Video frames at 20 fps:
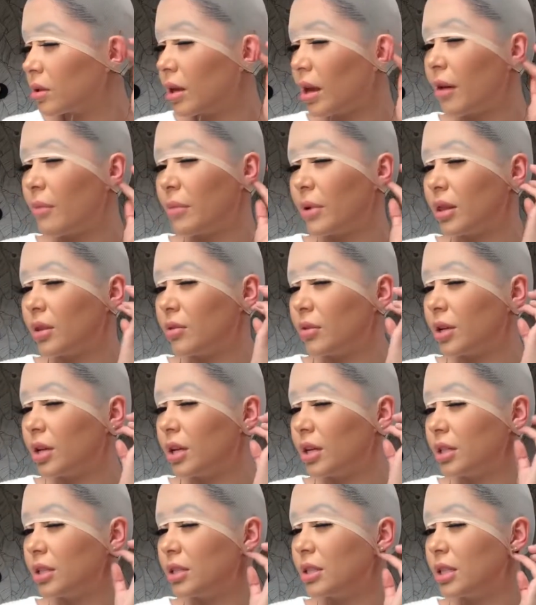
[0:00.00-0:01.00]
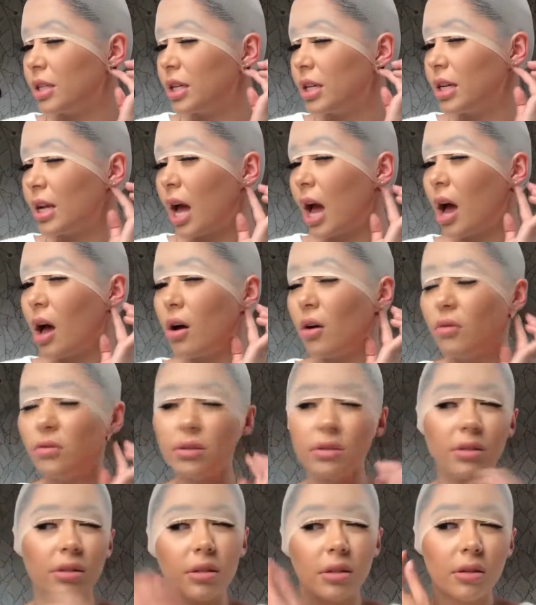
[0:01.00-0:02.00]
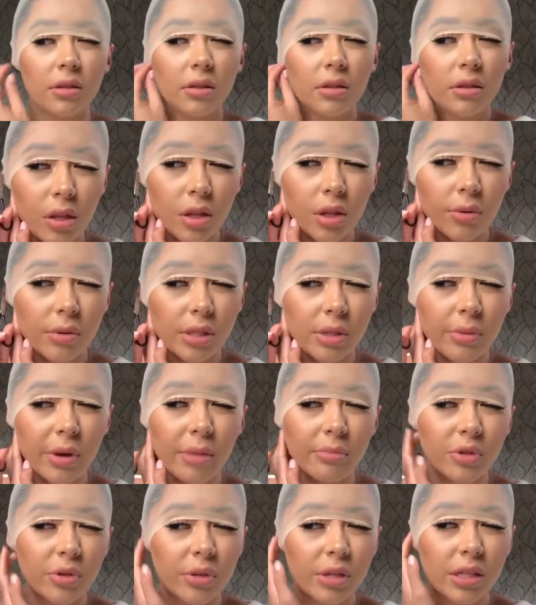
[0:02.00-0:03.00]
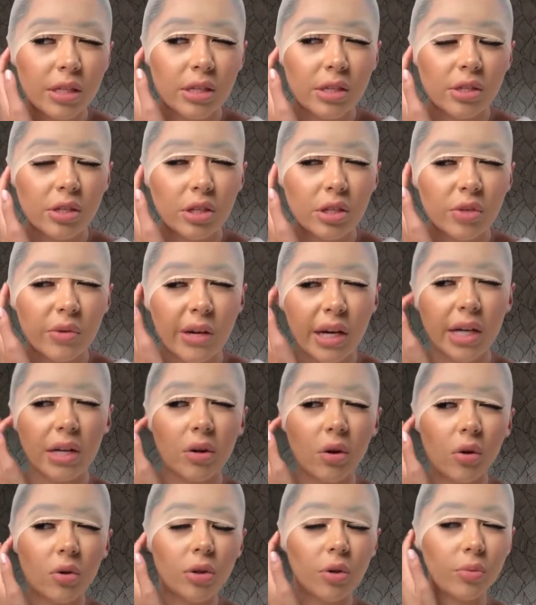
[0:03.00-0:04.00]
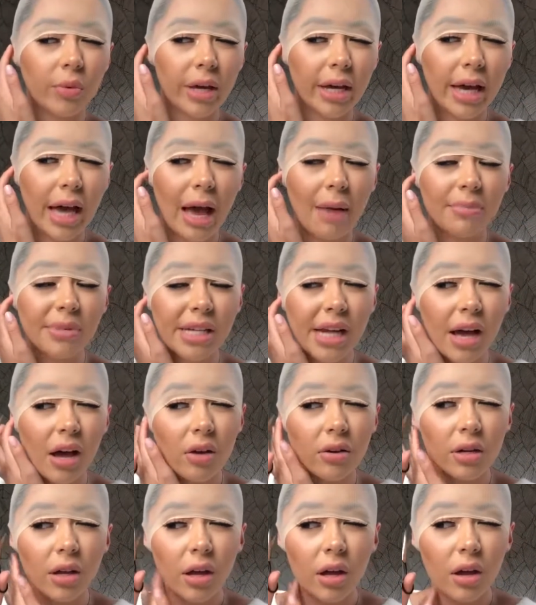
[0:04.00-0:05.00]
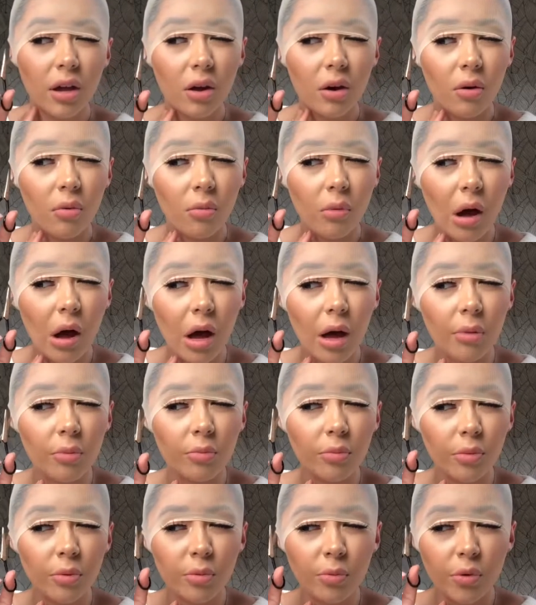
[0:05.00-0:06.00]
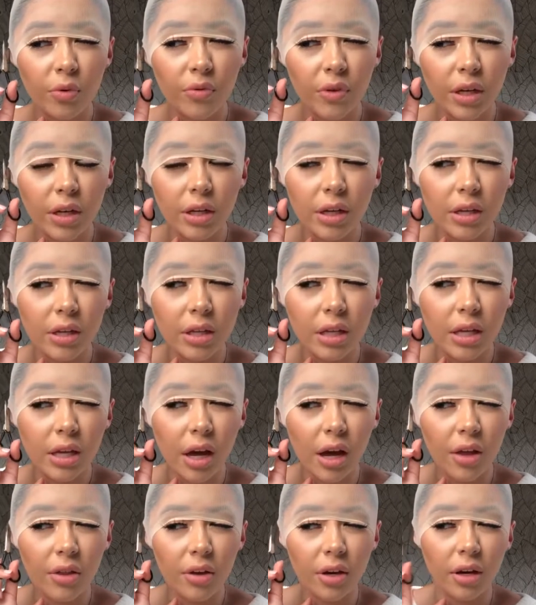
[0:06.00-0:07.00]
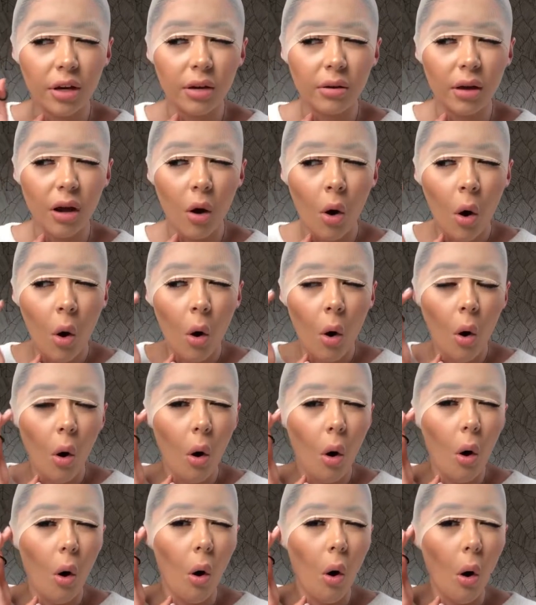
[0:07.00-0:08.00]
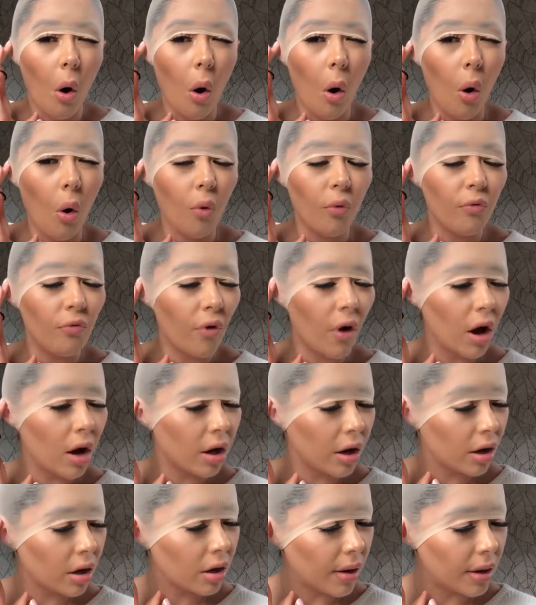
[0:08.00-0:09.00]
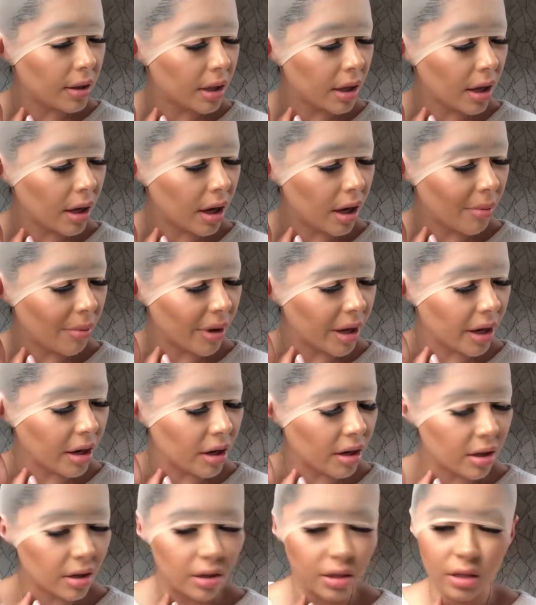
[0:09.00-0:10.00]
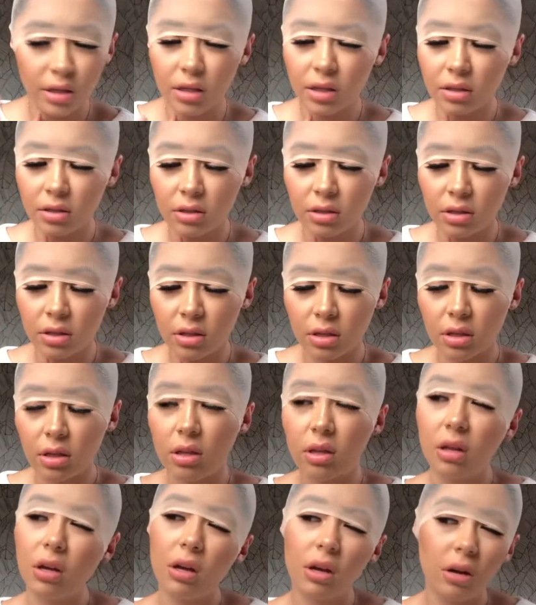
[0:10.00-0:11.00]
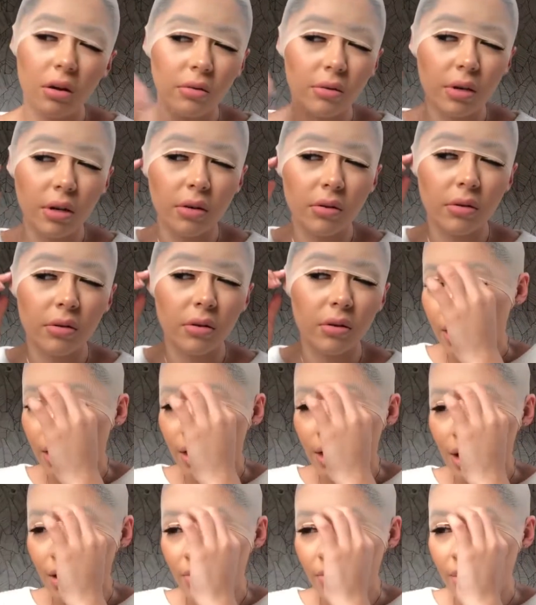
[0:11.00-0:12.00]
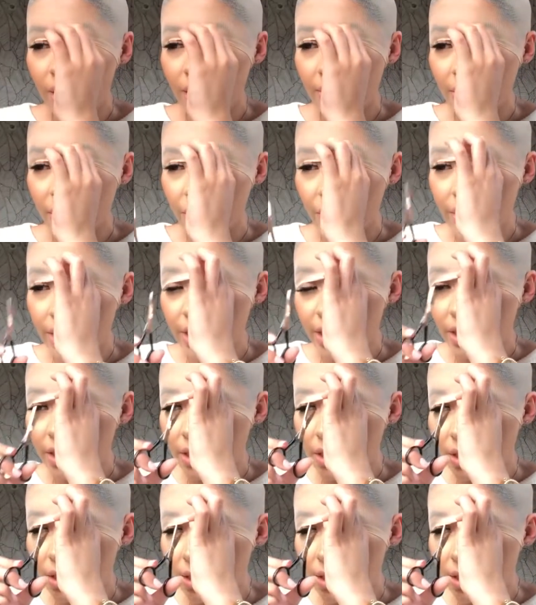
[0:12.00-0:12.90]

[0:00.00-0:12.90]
Have my little ears sticking out. The reason why I'm doing this is just so I can hold the wig cap down while I'm removing the other. Oh fuck. Dang, cut right here. Oh no. Now what I'm going to